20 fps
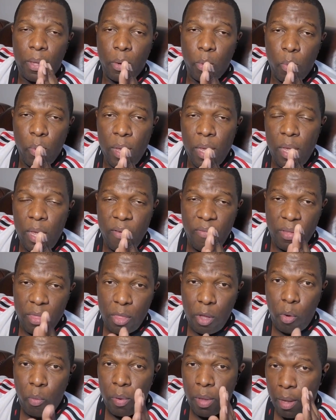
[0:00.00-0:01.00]
Even
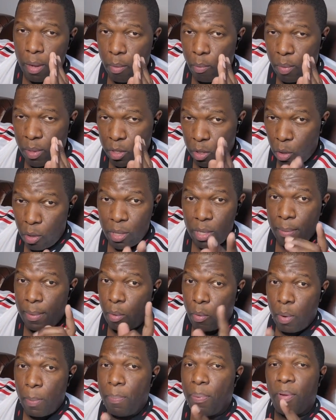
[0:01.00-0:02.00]
though we told them that
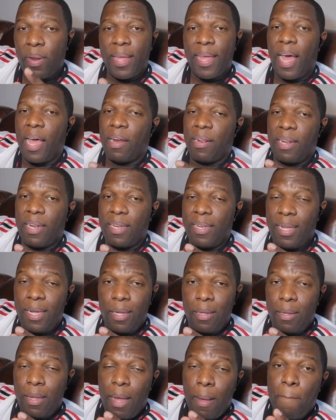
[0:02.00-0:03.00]
we're pulling out of the
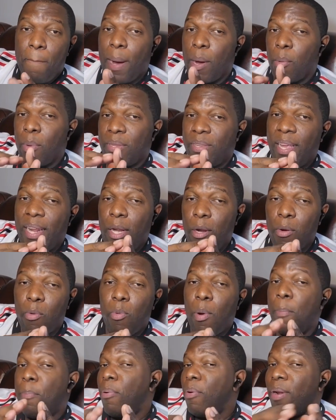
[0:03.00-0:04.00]
deal, but we said, look,
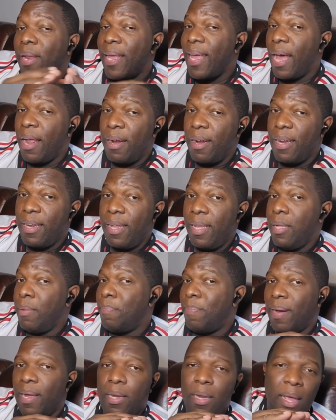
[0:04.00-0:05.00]
we're pulling out of the deal,
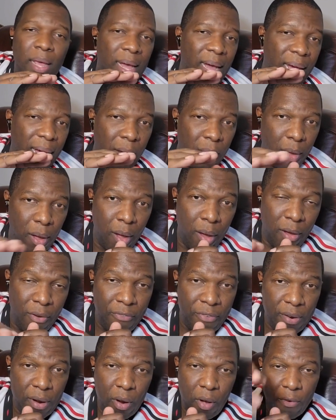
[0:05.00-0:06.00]
but our
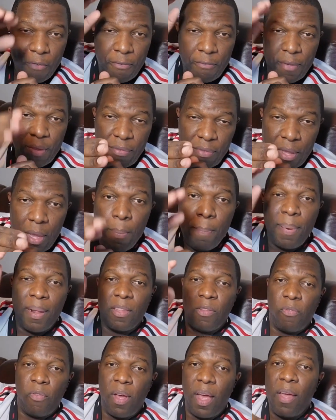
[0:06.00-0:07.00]
offer of 50
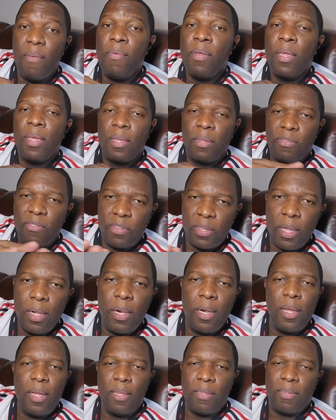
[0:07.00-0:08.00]
plus 5
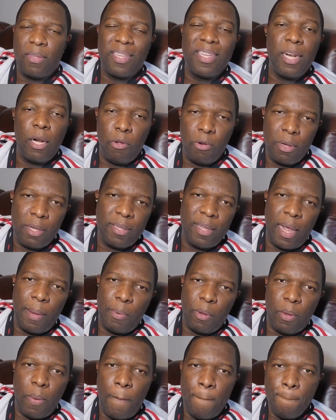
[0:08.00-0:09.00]
is still on the table.